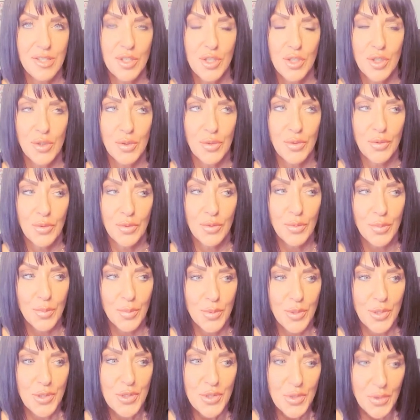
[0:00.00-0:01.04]
to
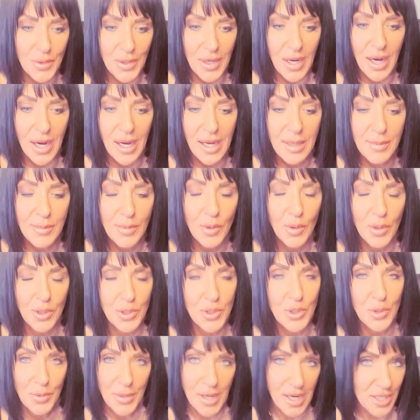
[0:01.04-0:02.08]
prescribe or
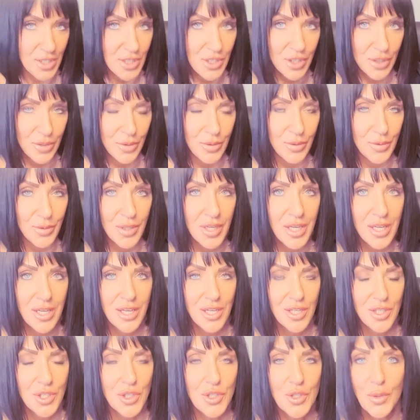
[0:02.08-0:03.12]
direct you
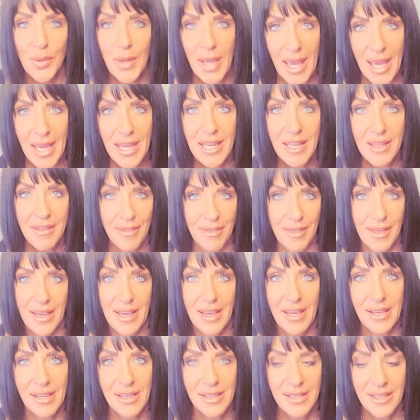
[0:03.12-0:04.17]
to do
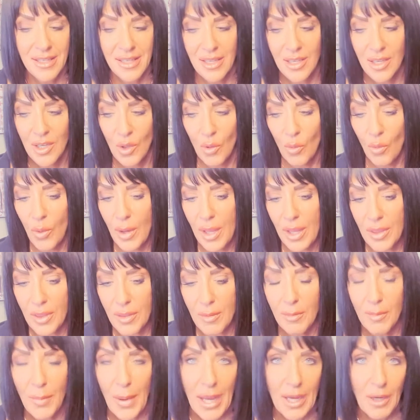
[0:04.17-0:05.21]
anything with
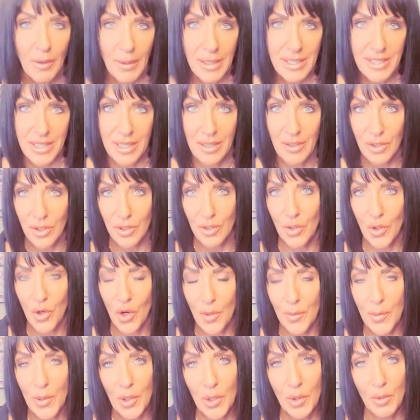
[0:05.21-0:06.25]
bioidentical
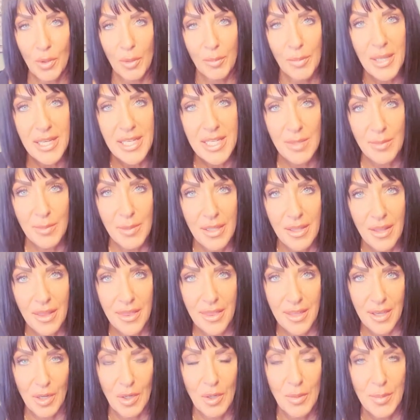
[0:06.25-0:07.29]
hormonal replacement
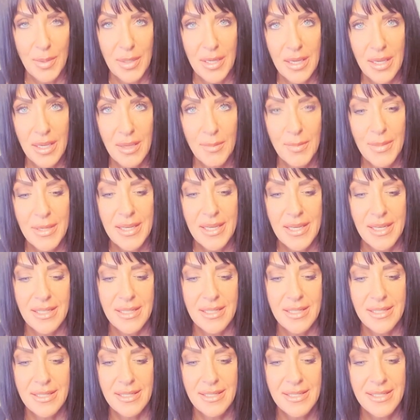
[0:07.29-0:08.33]
therapy
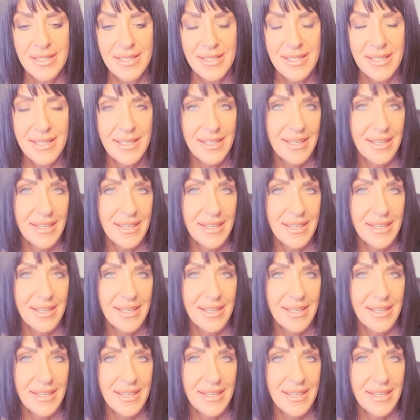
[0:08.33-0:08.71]
because